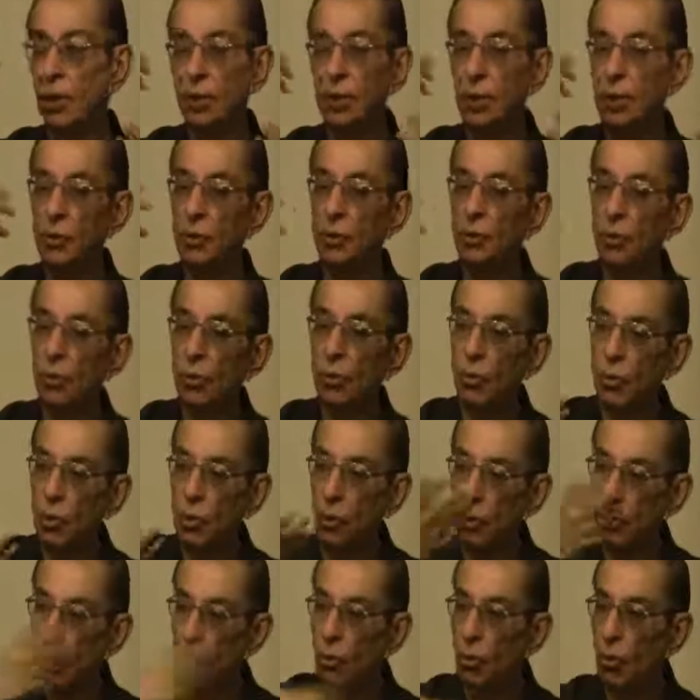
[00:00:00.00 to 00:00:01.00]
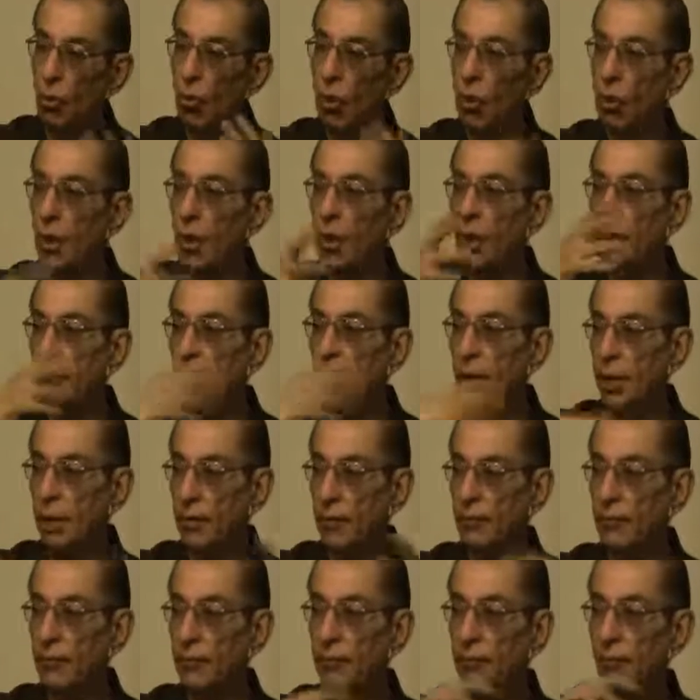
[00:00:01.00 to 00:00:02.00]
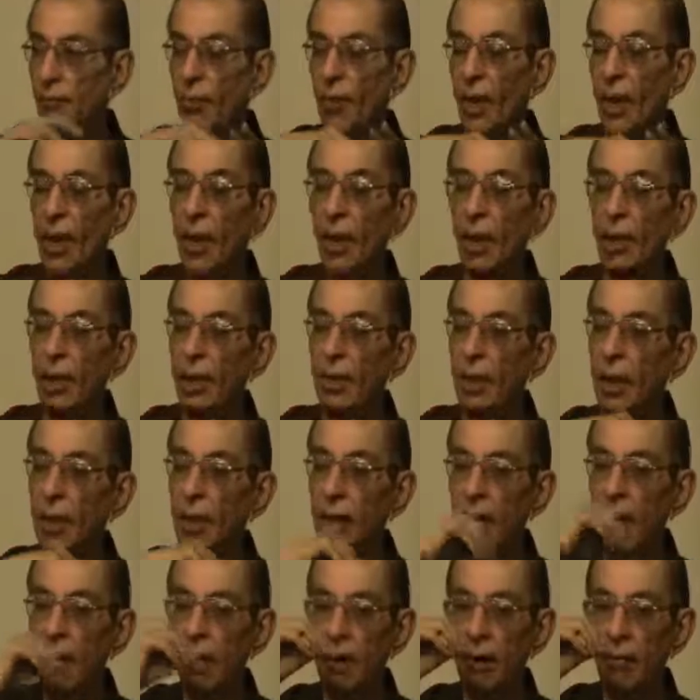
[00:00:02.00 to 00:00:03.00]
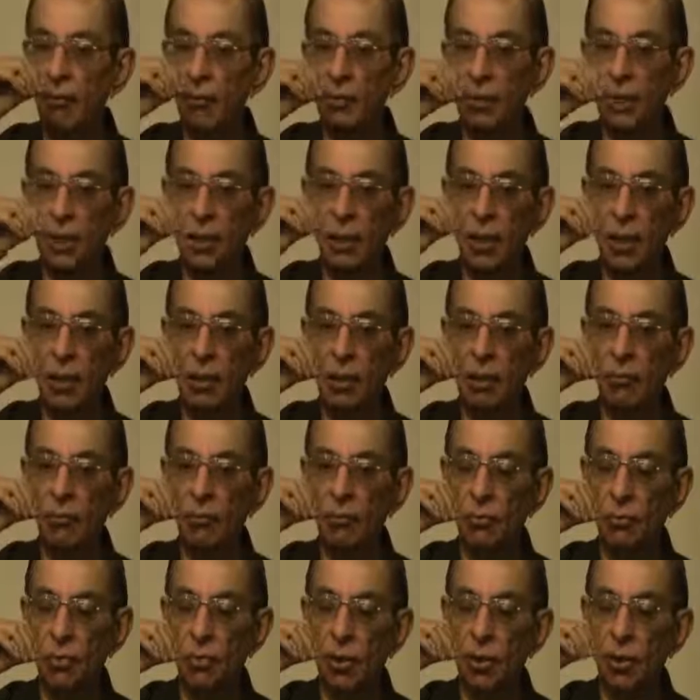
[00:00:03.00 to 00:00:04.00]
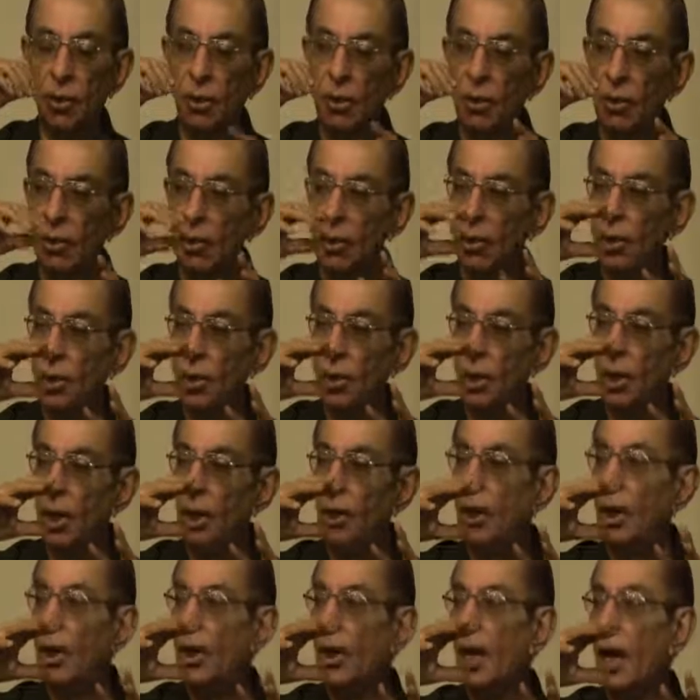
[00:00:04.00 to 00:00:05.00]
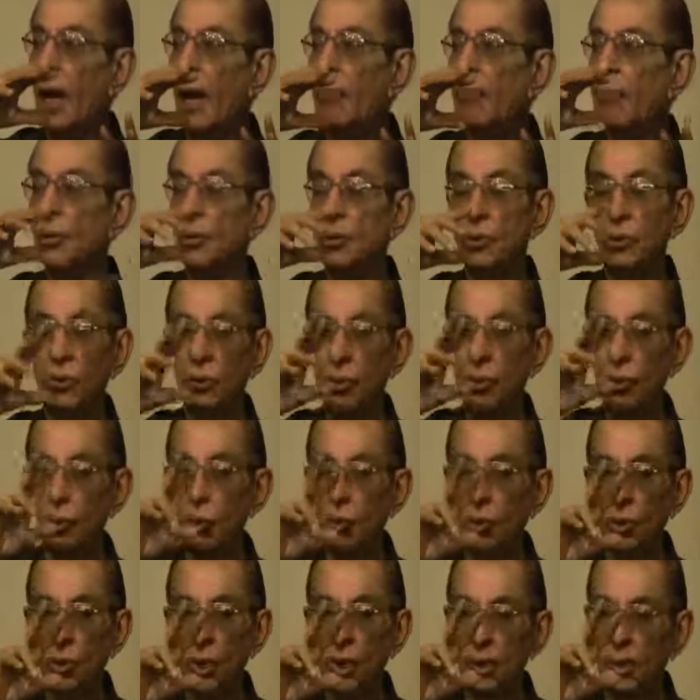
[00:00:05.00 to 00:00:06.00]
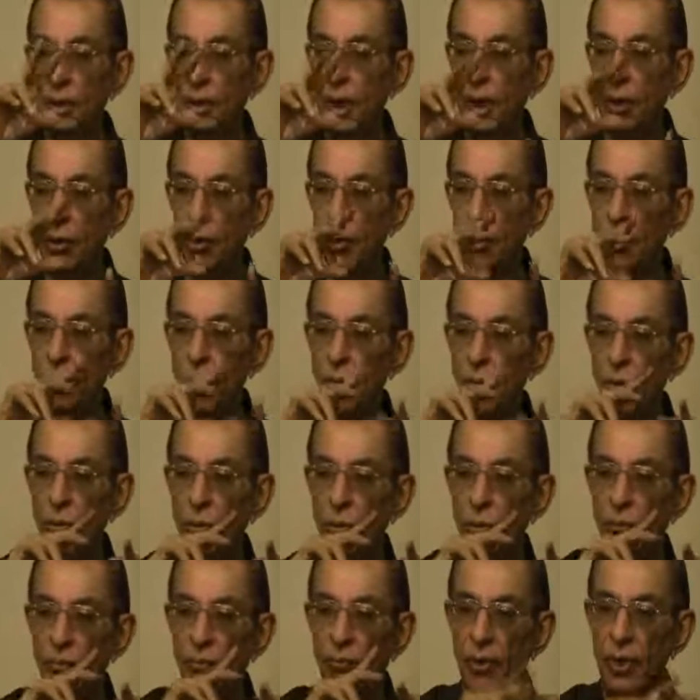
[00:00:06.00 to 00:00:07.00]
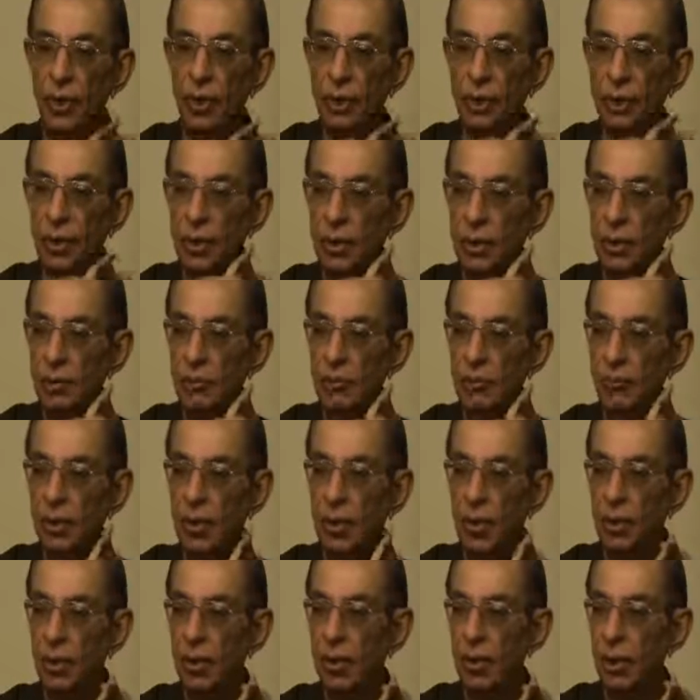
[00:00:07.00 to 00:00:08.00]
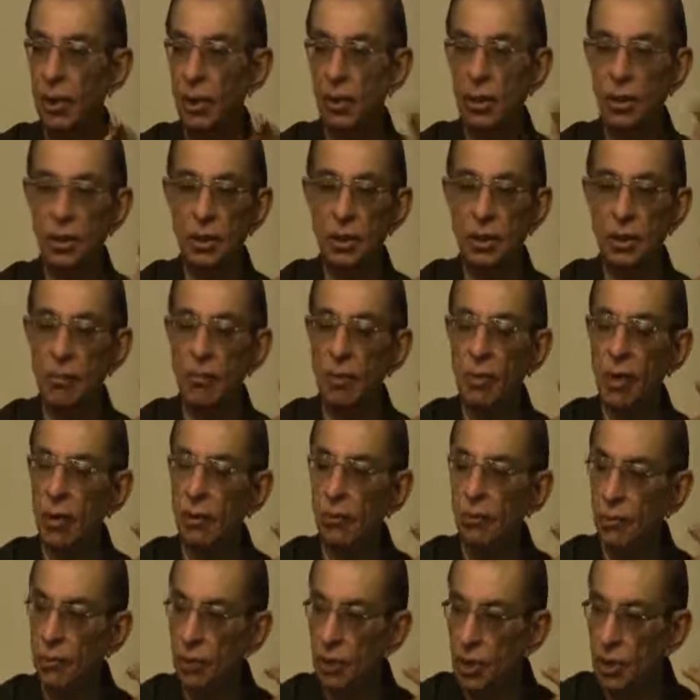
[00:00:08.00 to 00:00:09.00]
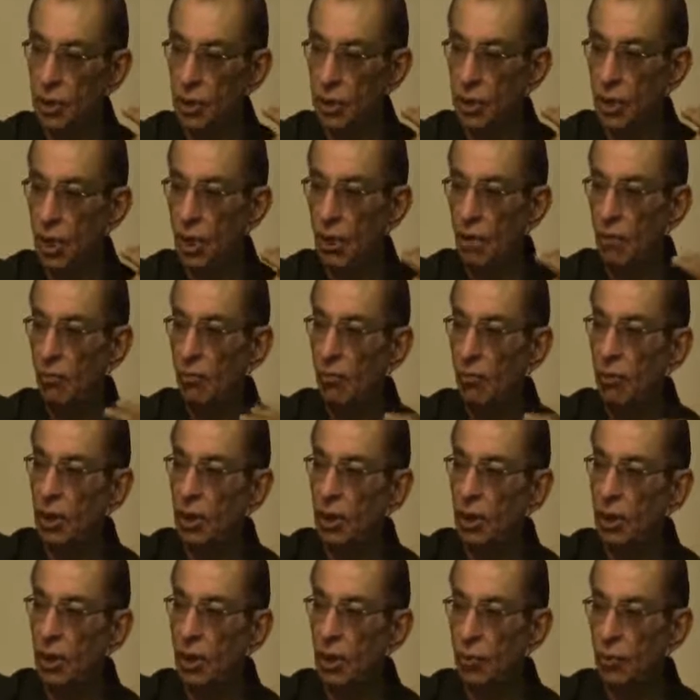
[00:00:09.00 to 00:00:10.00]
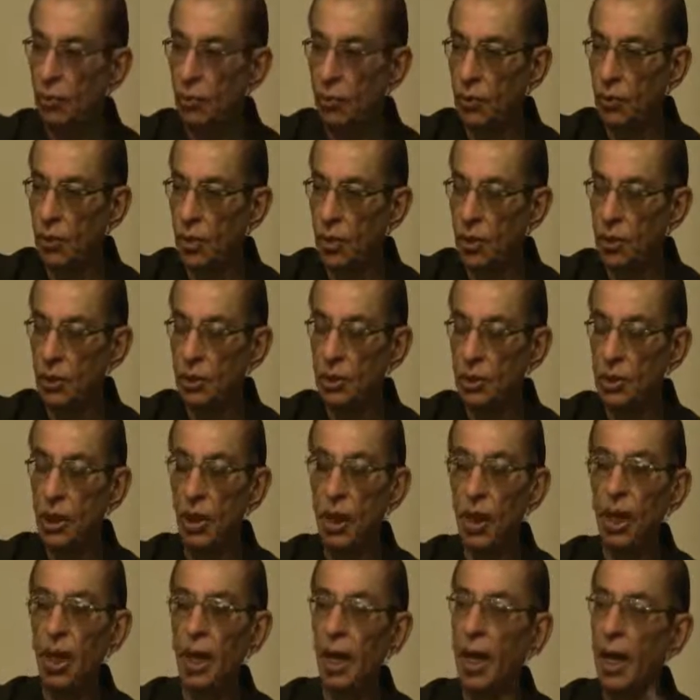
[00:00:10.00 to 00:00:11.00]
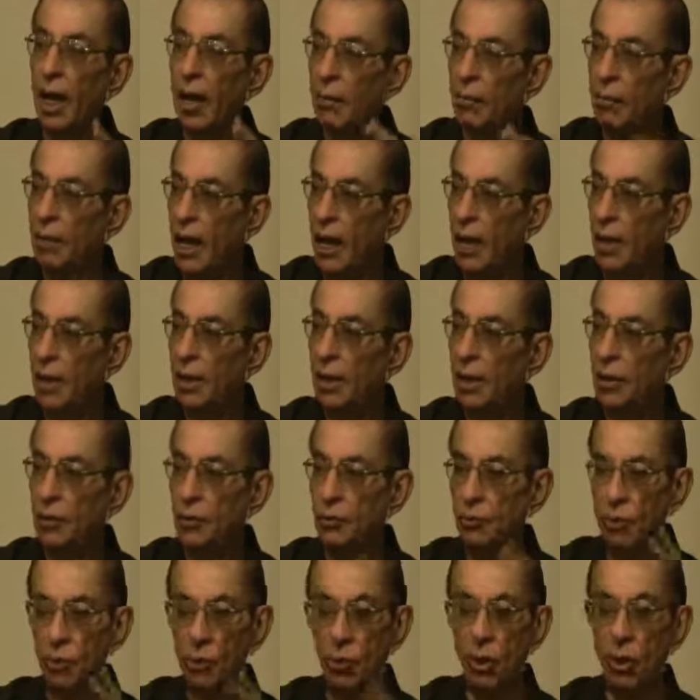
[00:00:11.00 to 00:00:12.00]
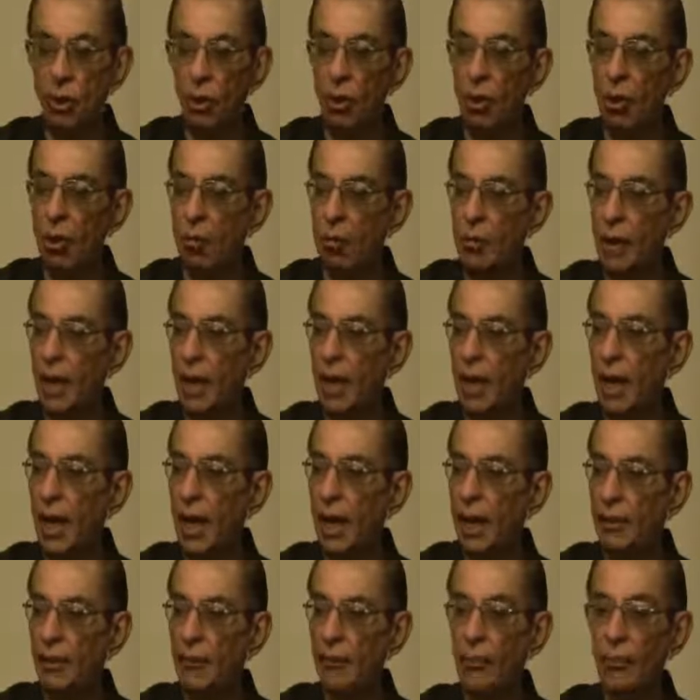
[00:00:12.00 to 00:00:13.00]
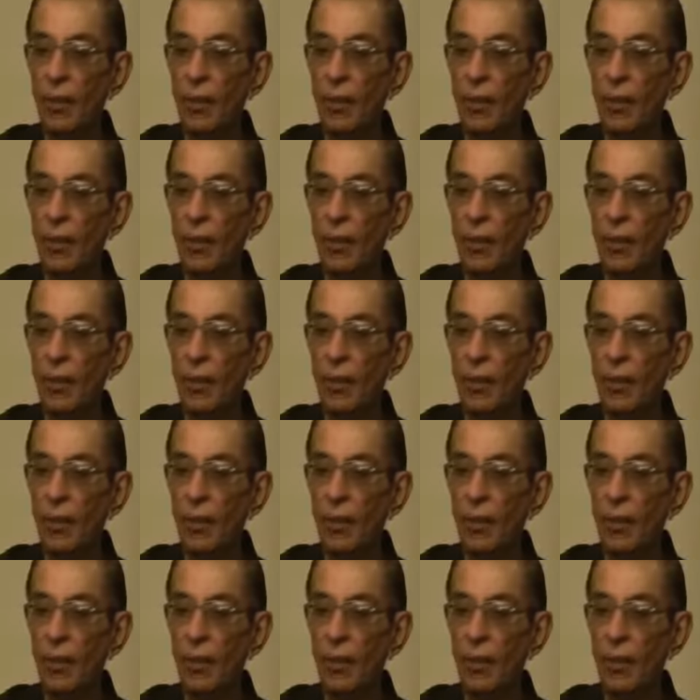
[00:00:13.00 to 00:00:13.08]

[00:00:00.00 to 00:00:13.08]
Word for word: Just don't go on eating. Then there are certain eating habits. So two things I told you. First is one third stomach with this thing, one third with this, and balance with your normal diet.